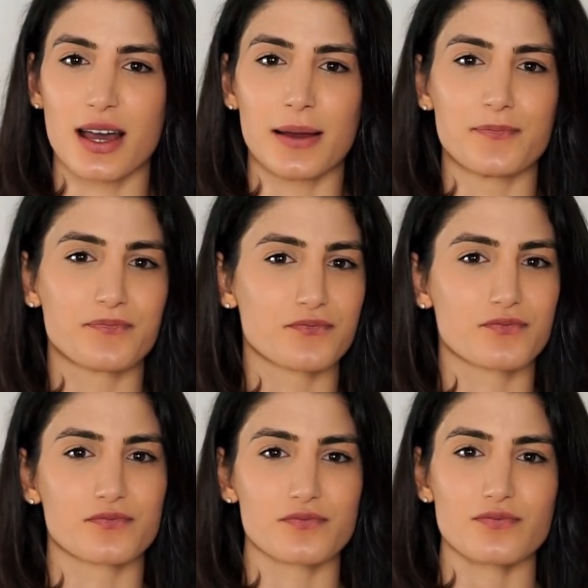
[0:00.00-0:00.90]
that
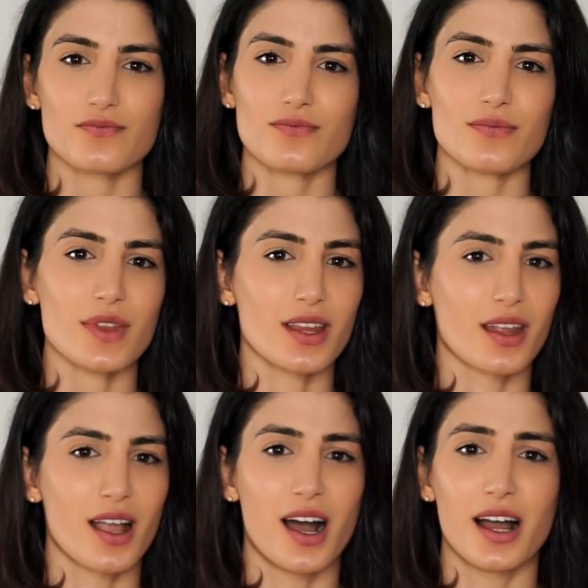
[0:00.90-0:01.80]

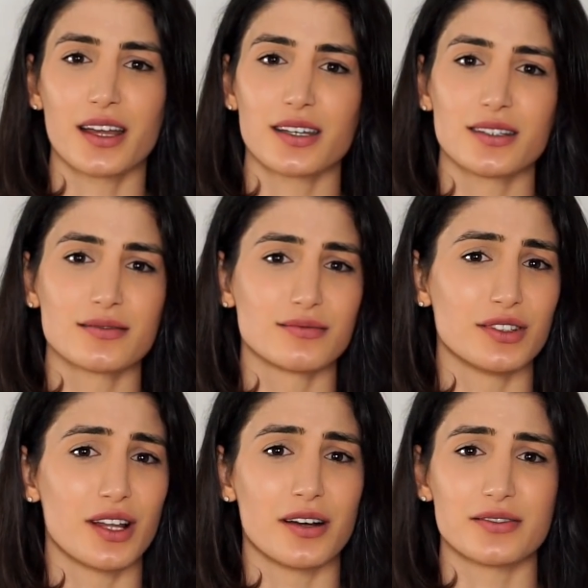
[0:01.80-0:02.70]
I
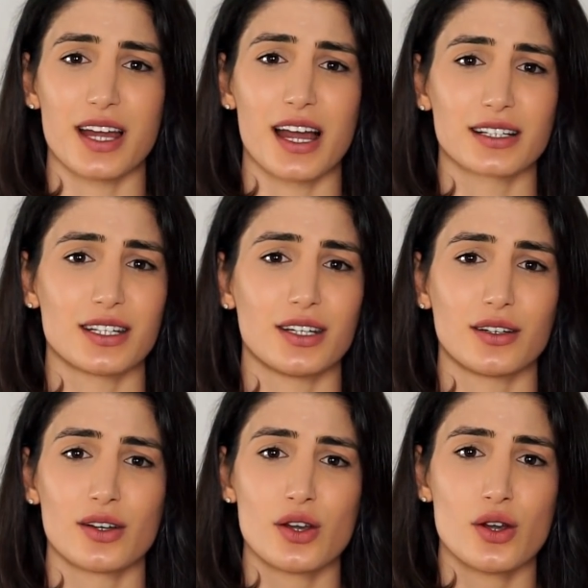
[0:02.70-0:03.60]
loved
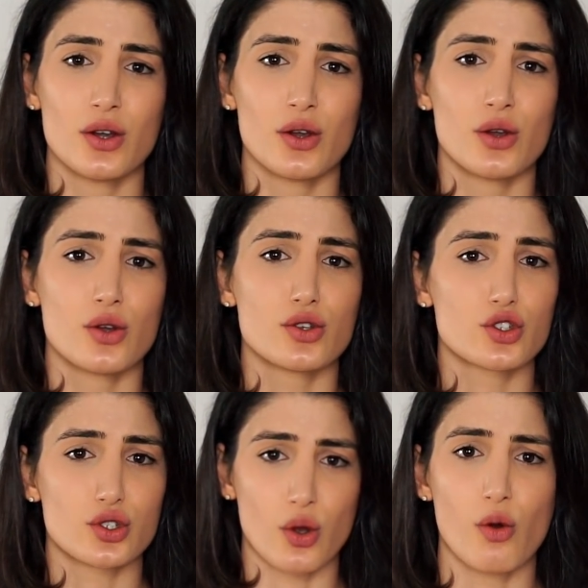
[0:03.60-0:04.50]
acting
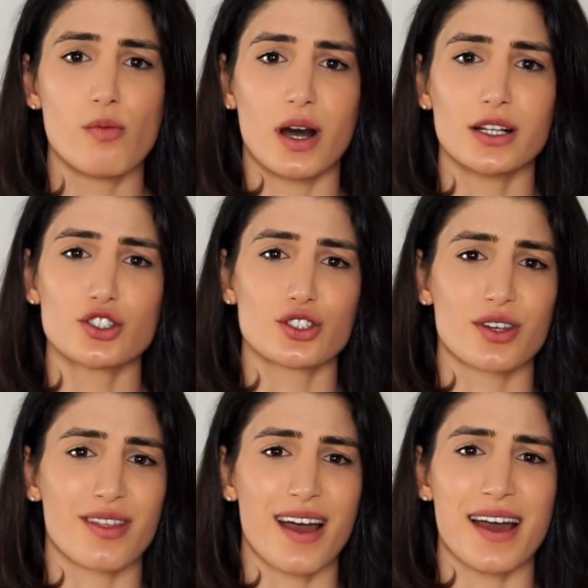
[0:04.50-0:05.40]
so
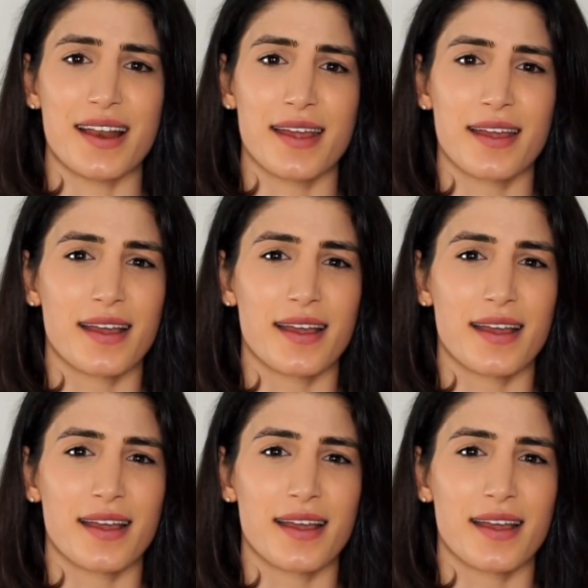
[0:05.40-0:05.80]
much that